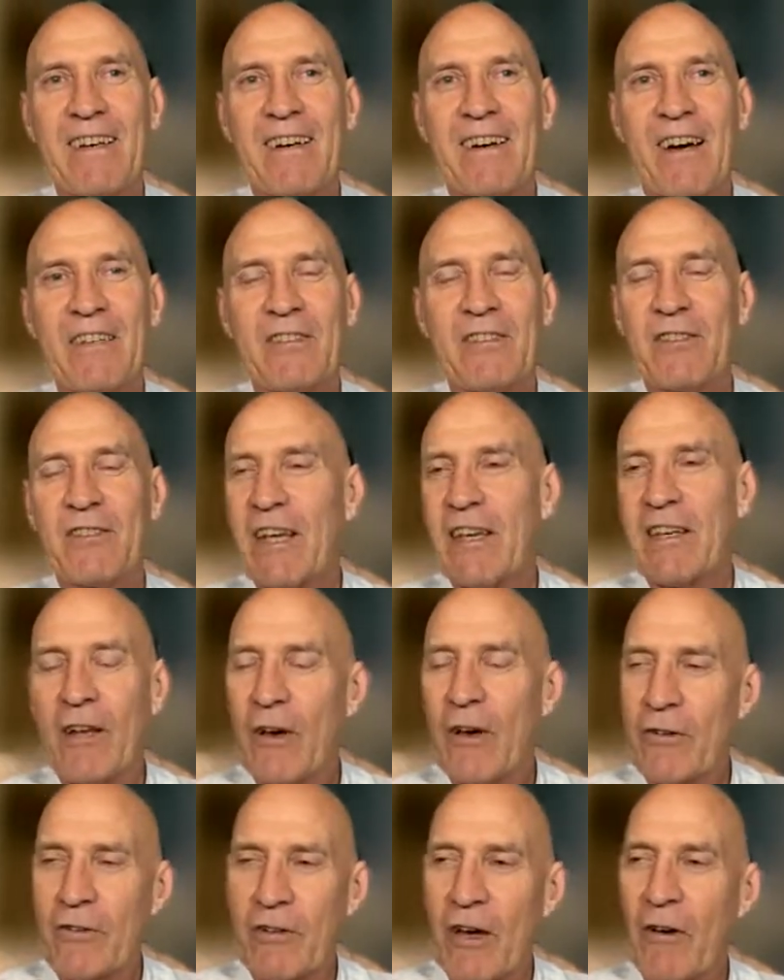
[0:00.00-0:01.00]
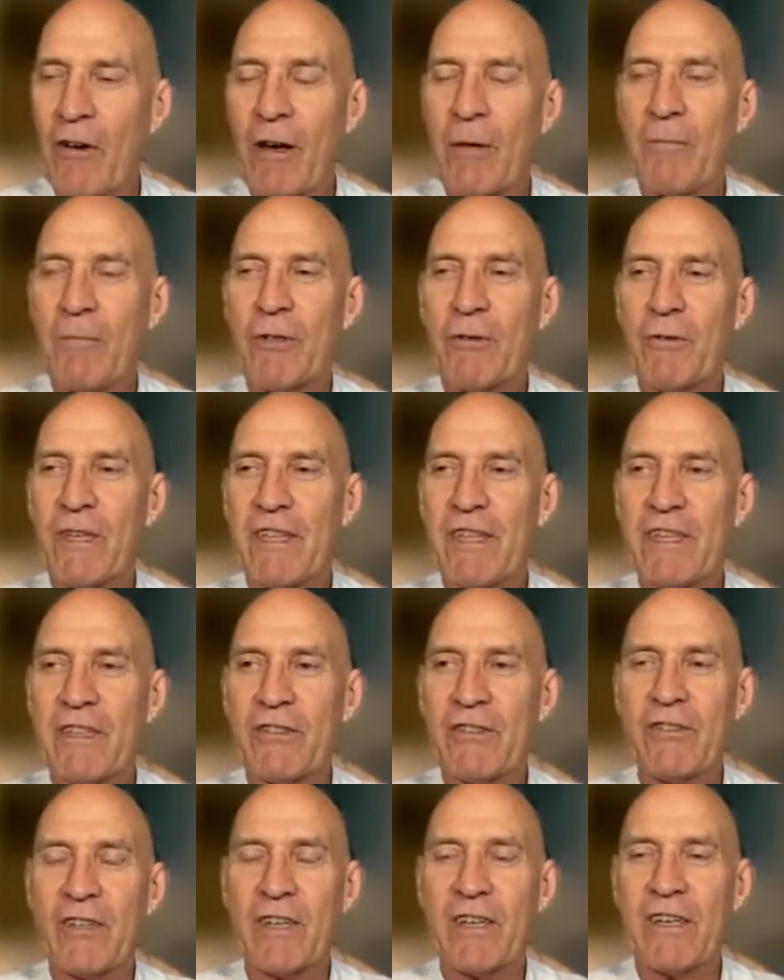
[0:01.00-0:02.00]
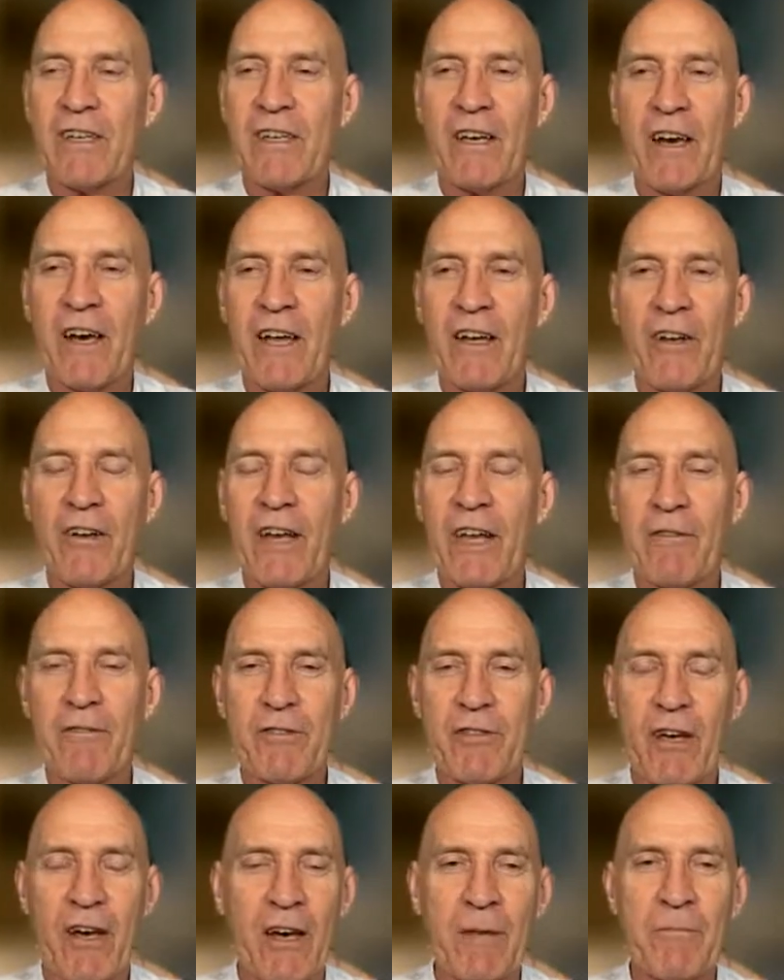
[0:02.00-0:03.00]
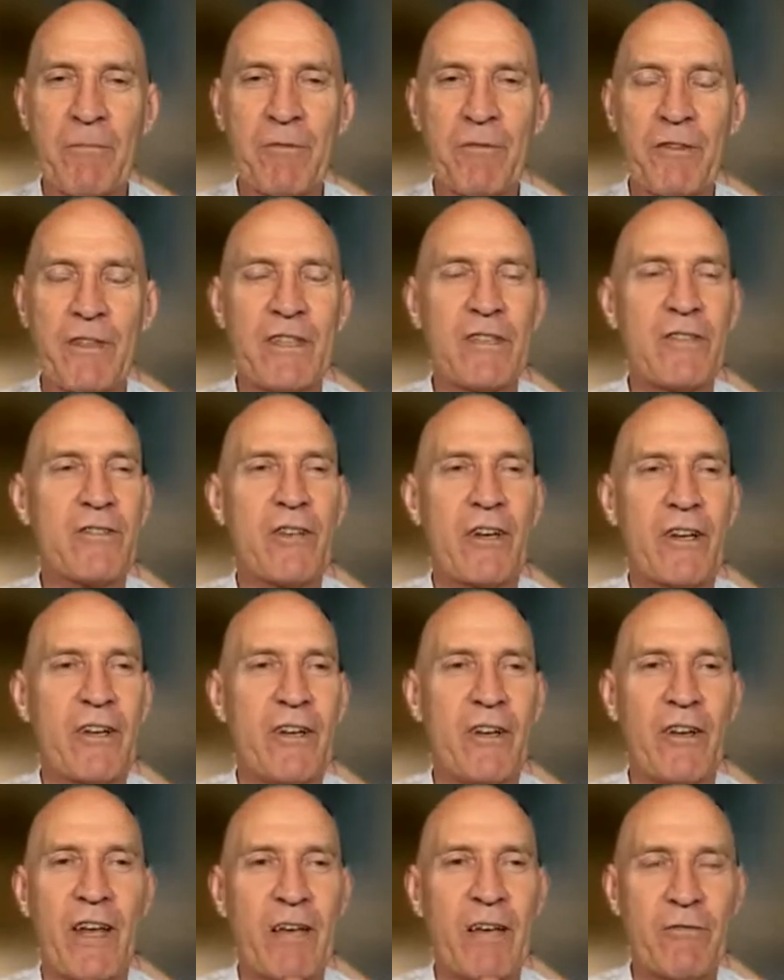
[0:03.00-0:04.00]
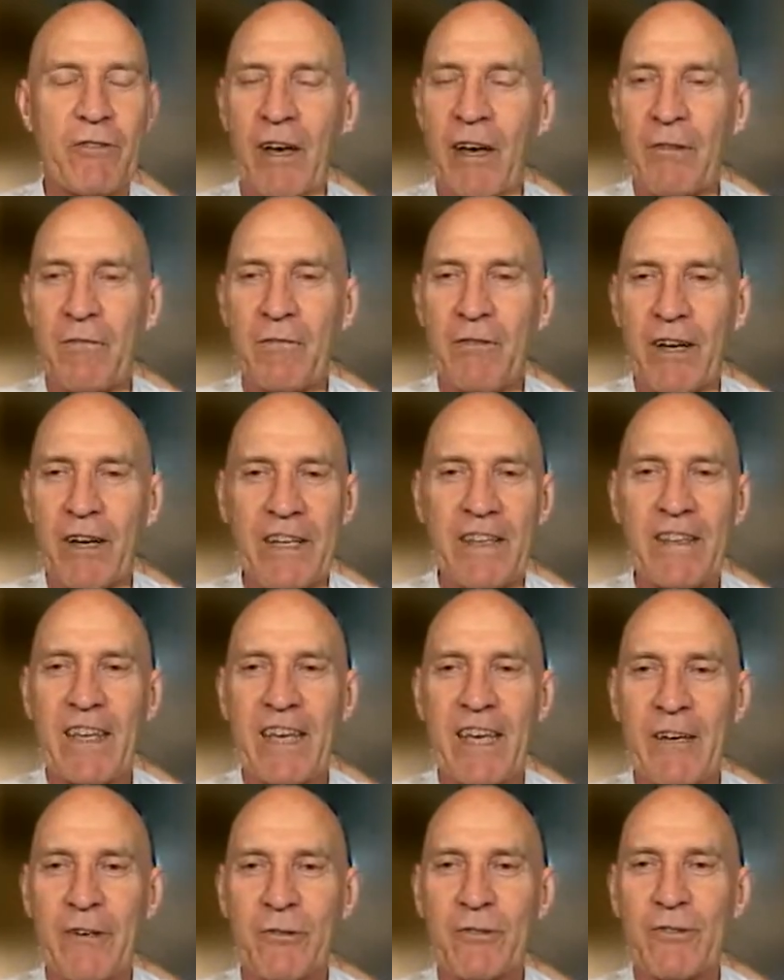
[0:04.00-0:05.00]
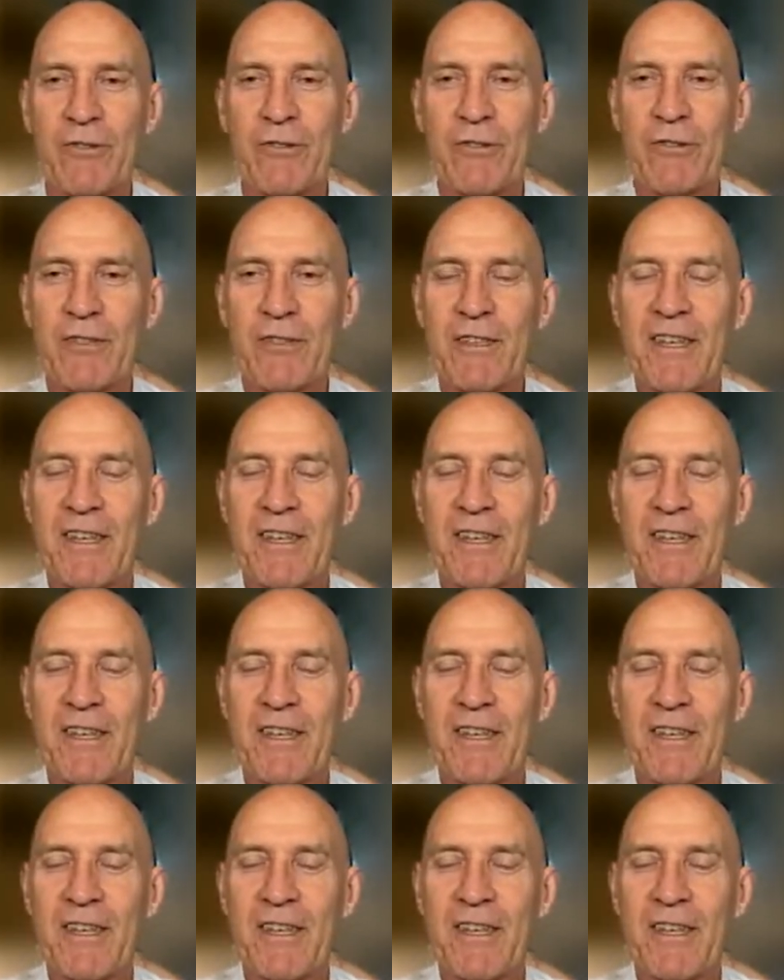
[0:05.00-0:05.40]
I say, no, I'm doing this and I don't have time for this, I don't have time for anything else.